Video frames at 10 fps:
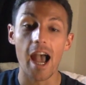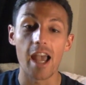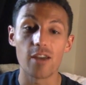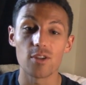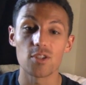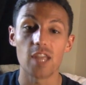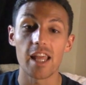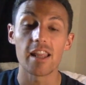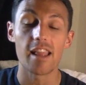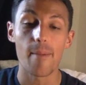I
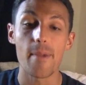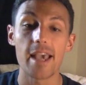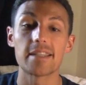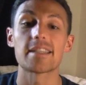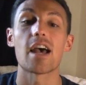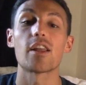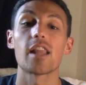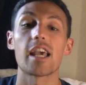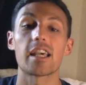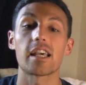understand that may sound
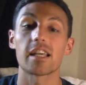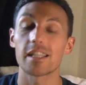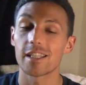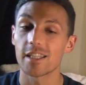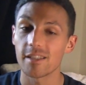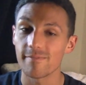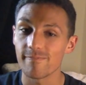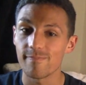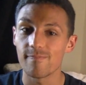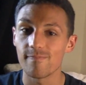like
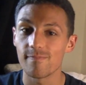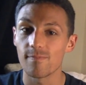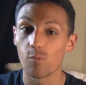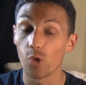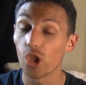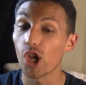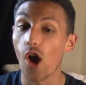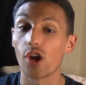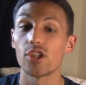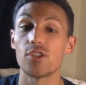really
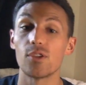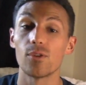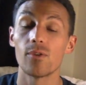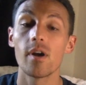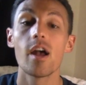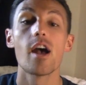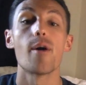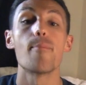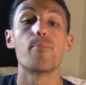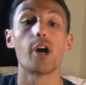hard to do,
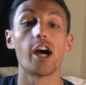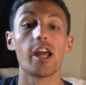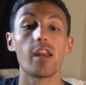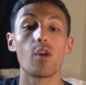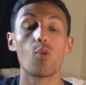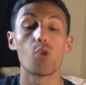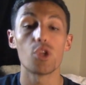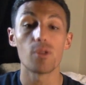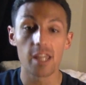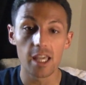but when
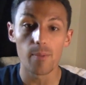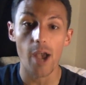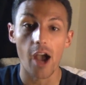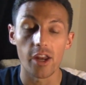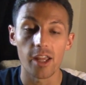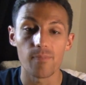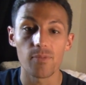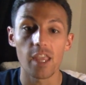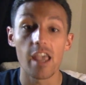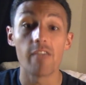you think about it,
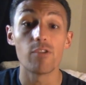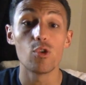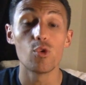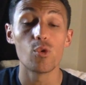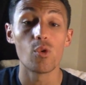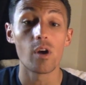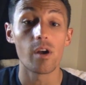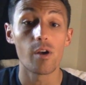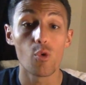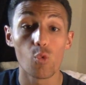if you
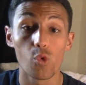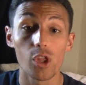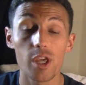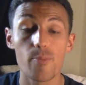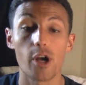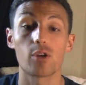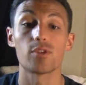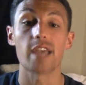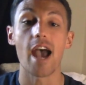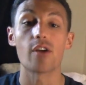really buckle
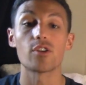down